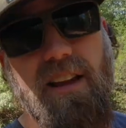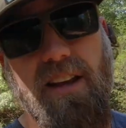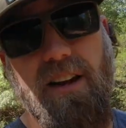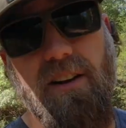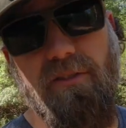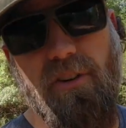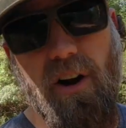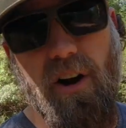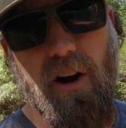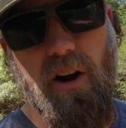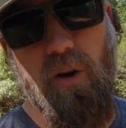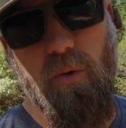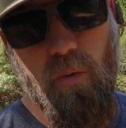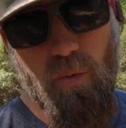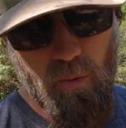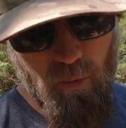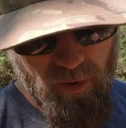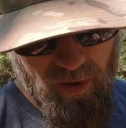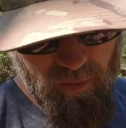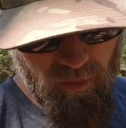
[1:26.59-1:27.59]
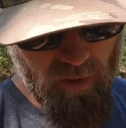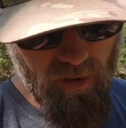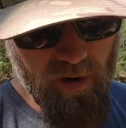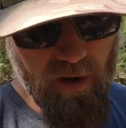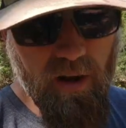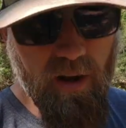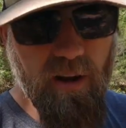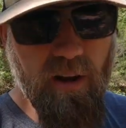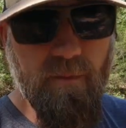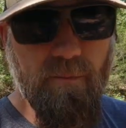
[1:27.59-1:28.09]
think of her when we were
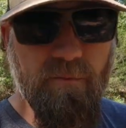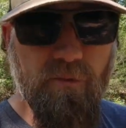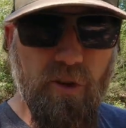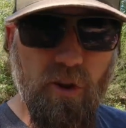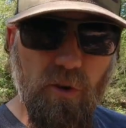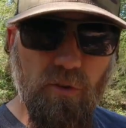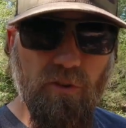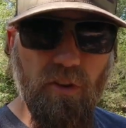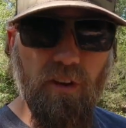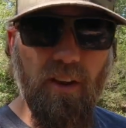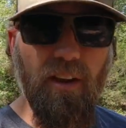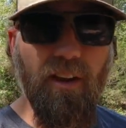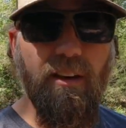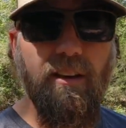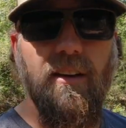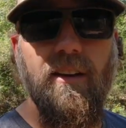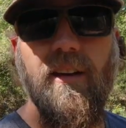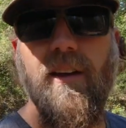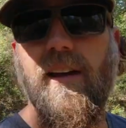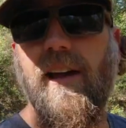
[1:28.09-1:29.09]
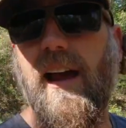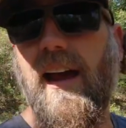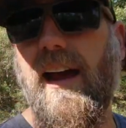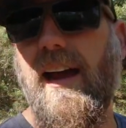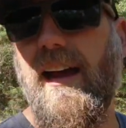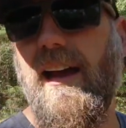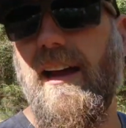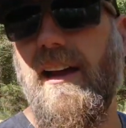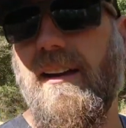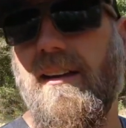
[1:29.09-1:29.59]
using it
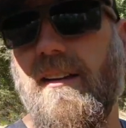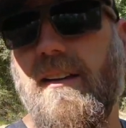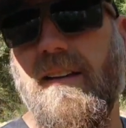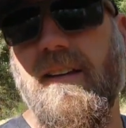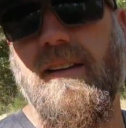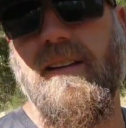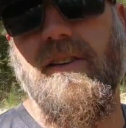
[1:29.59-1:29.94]
and